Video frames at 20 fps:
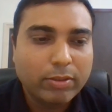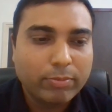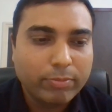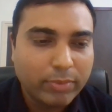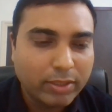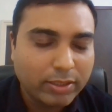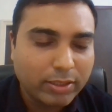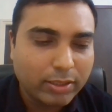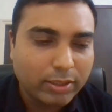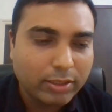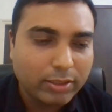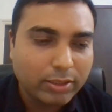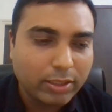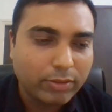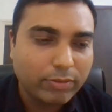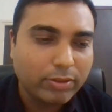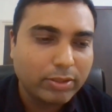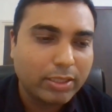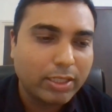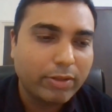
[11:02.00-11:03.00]
measure the
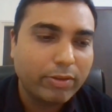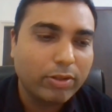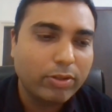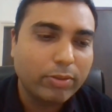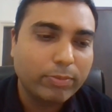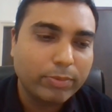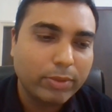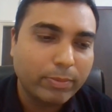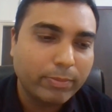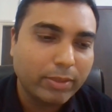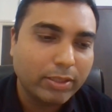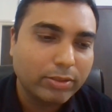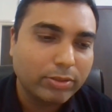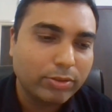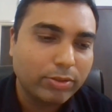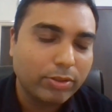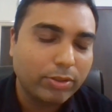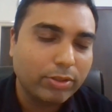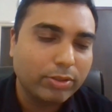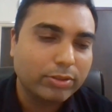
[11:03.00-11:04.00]
service level, optimize
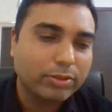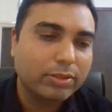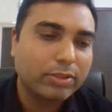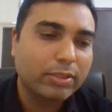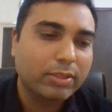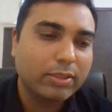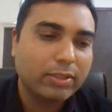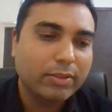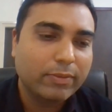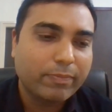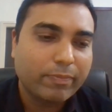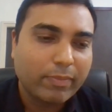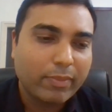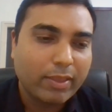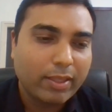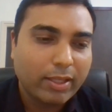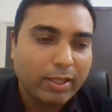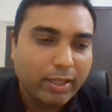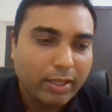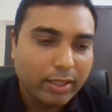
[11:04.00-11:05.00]
cost,
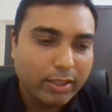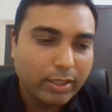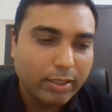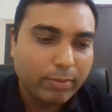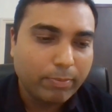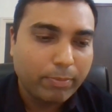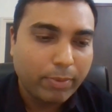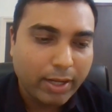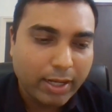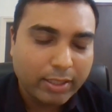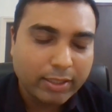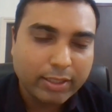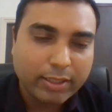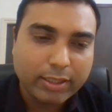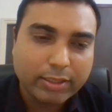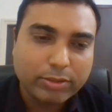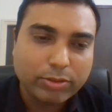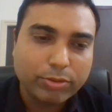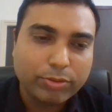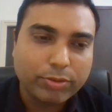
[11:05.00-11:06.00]
plan our
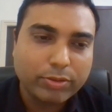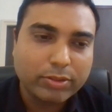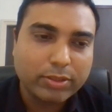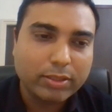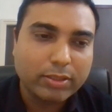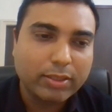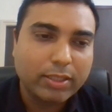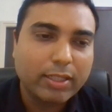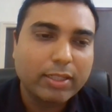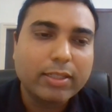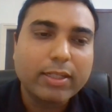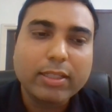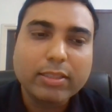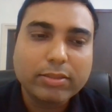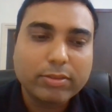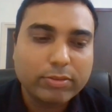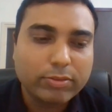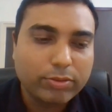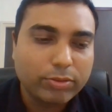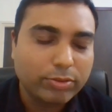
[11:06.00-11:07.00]
execution, and
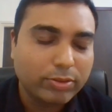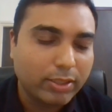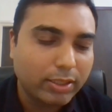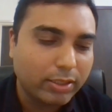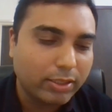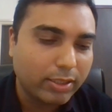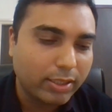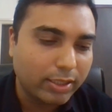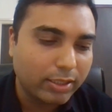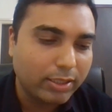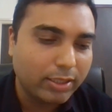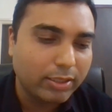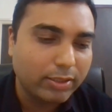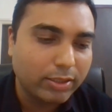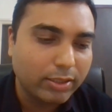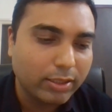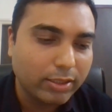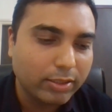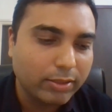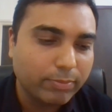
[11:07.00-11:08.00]
as you said
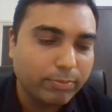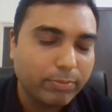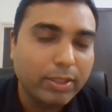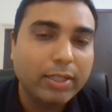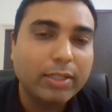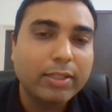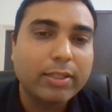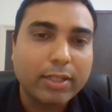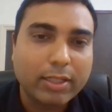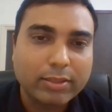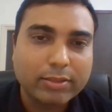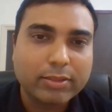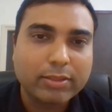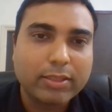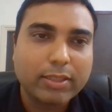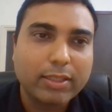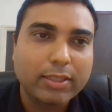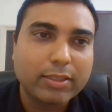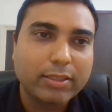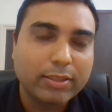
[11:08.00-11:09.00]
rightly, build trust
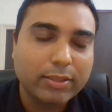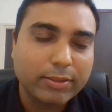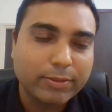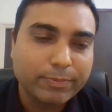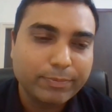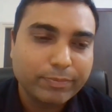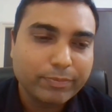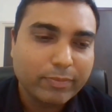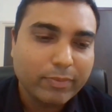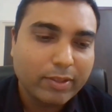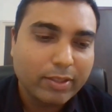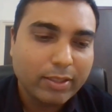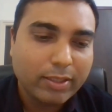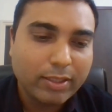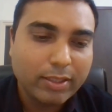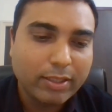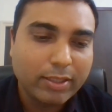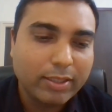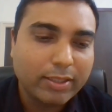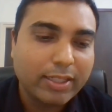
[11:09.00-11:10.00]
and
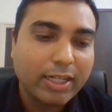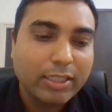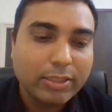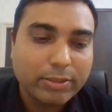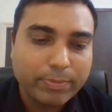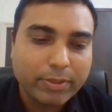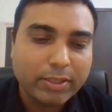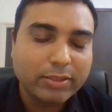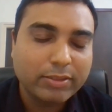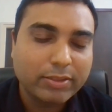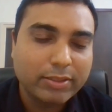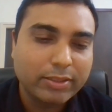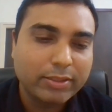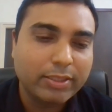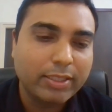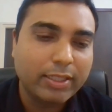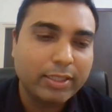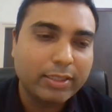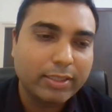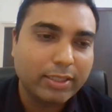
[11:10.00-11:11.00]
transparency in
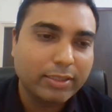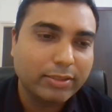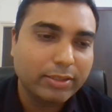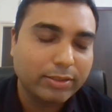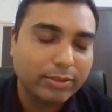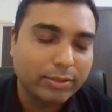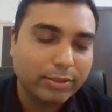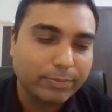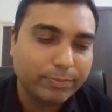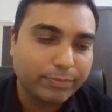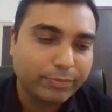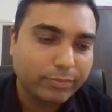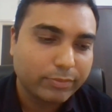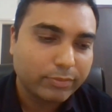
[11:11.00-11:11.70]
the entire system.